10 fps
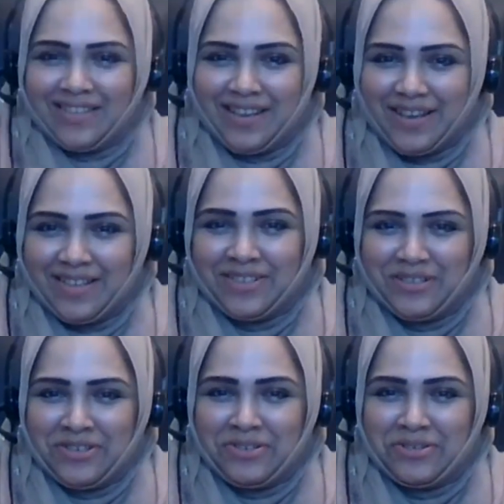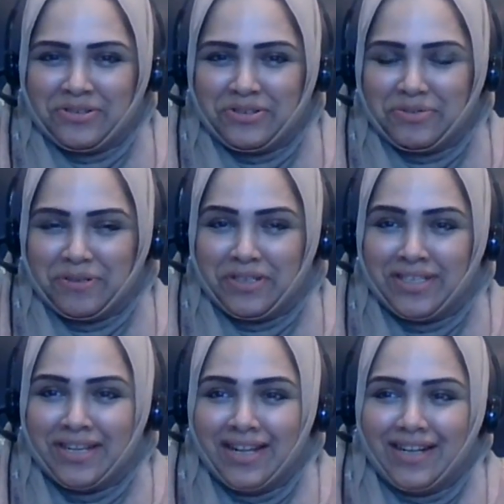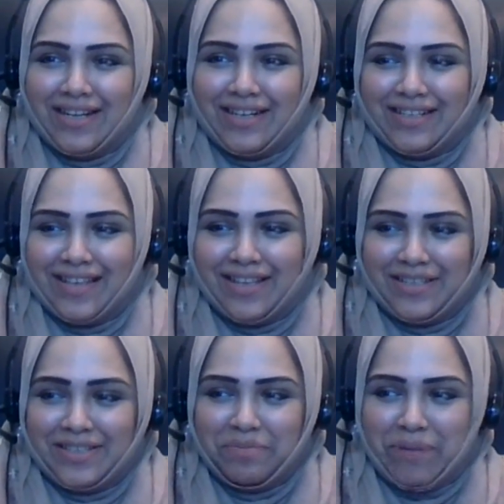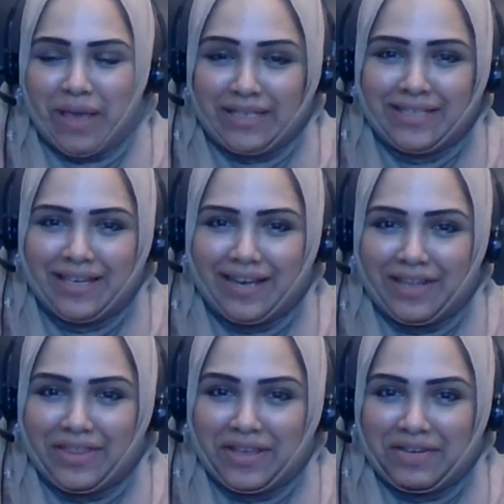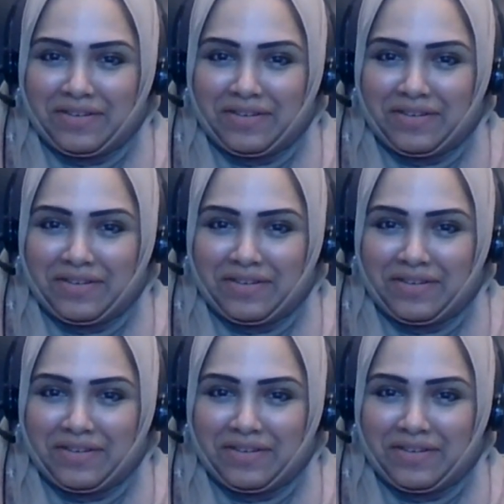yes, true, true. Because that is the basic, I think,